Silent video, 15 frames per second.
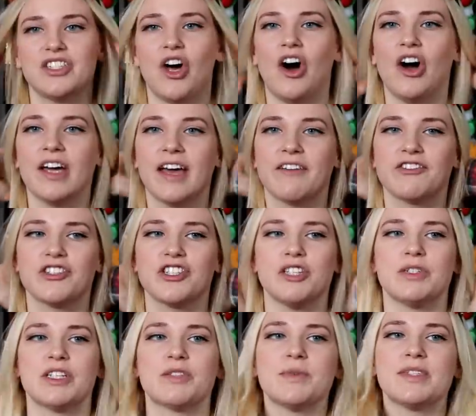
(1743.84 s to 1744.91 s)
talk after she
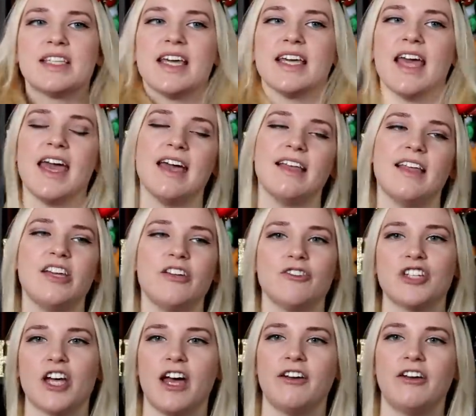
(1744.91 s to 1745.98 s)
just was like, "Hey, I like your
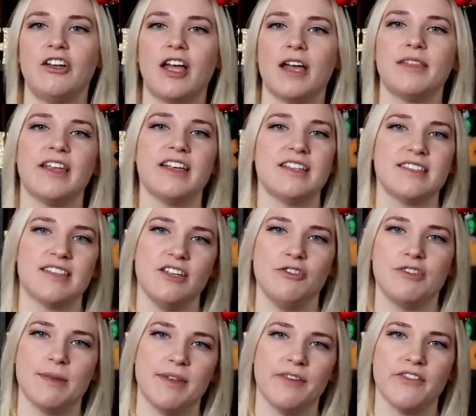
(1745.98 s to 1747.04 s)
channel. I'd like to send you
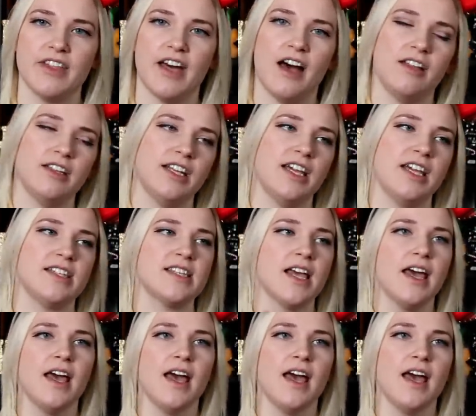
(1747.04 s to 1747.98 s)
something for the holidays."